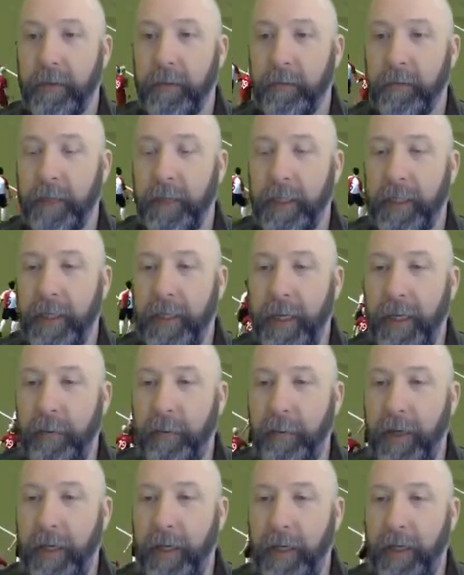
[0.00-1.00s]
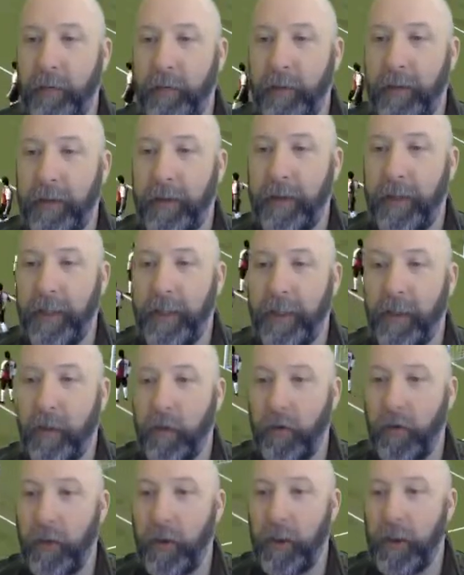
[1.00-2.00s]
But AP with the
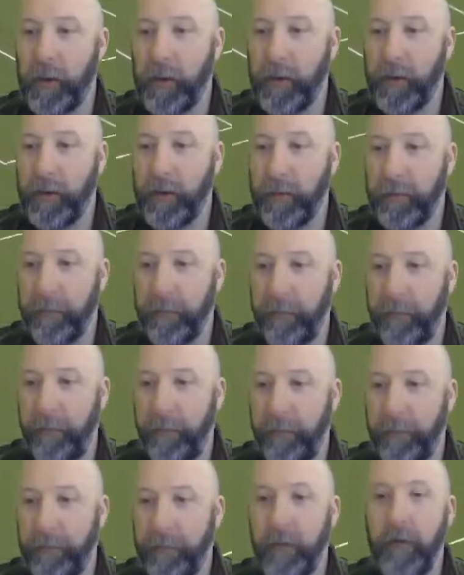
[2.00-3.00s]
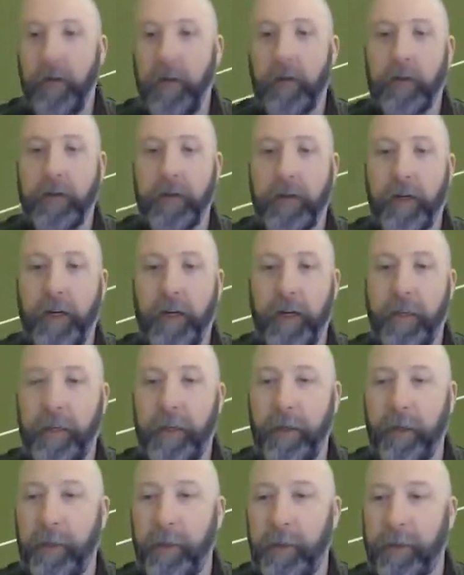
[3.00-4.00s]
corner. Oh, Drame
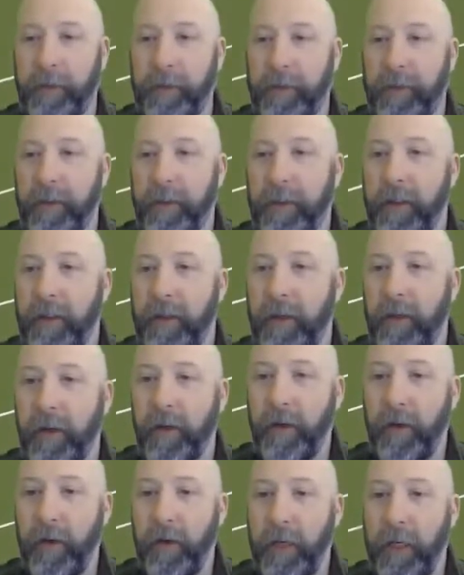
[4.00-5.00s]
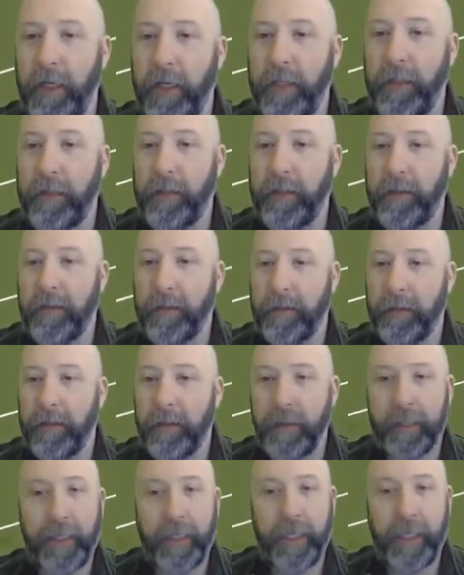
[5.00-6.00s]
almost. Odoi,
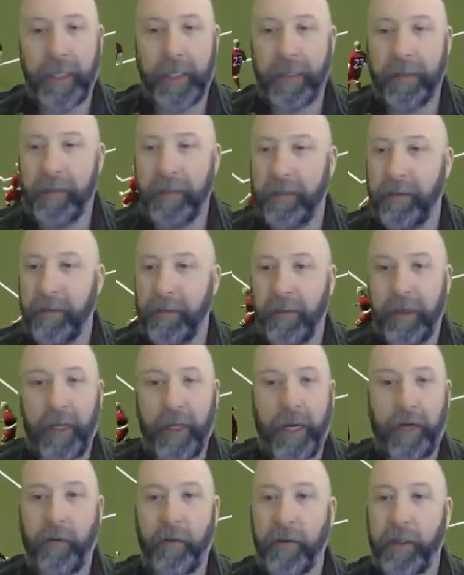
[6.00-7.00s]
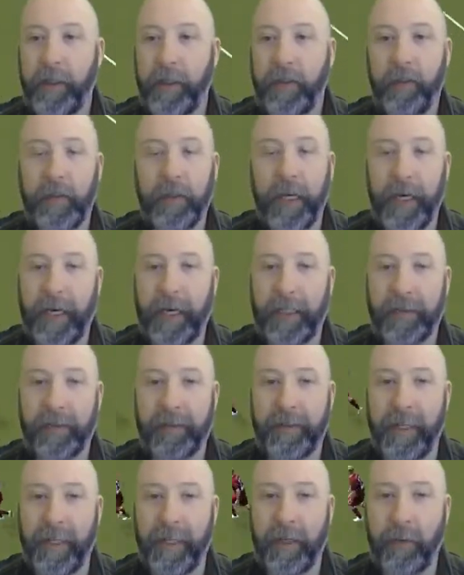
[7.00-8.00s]
again. How are you guys
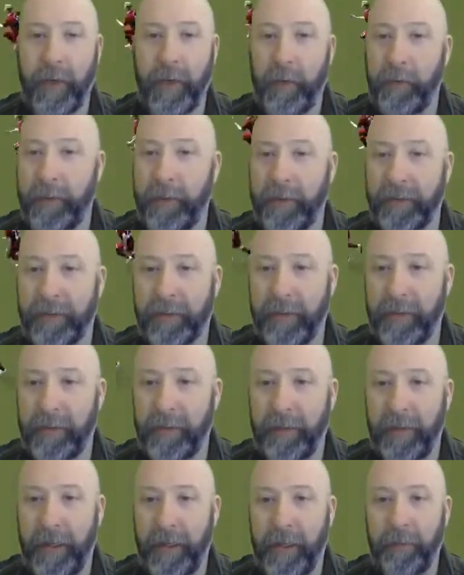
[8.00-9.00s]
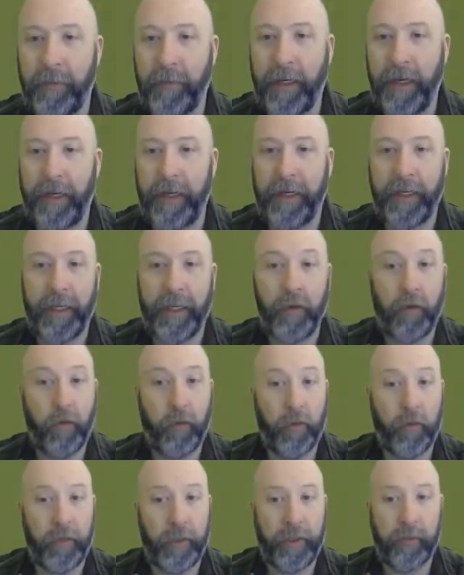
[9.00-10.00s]
getting away with this and I'm not? And
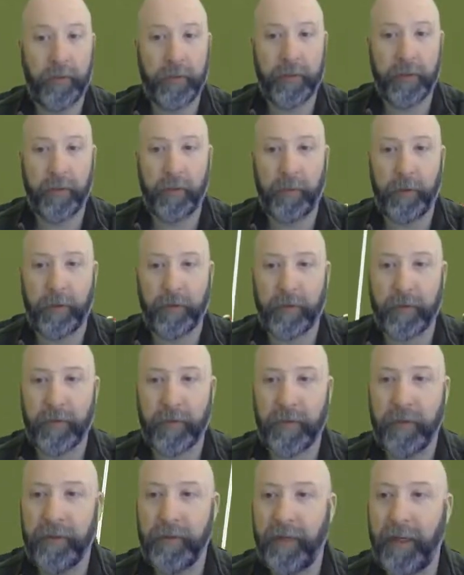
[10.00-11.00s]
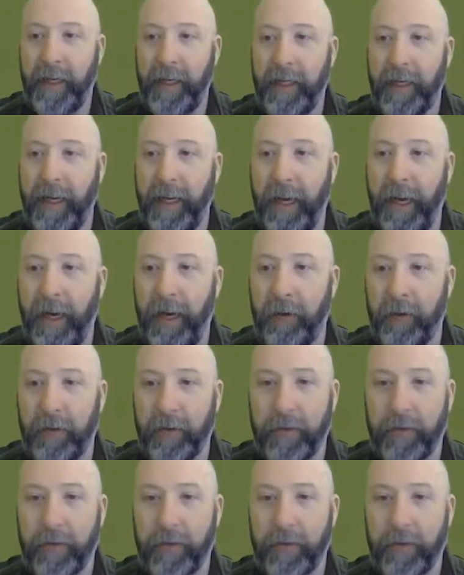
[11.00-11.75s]
oh, he was almost taken out.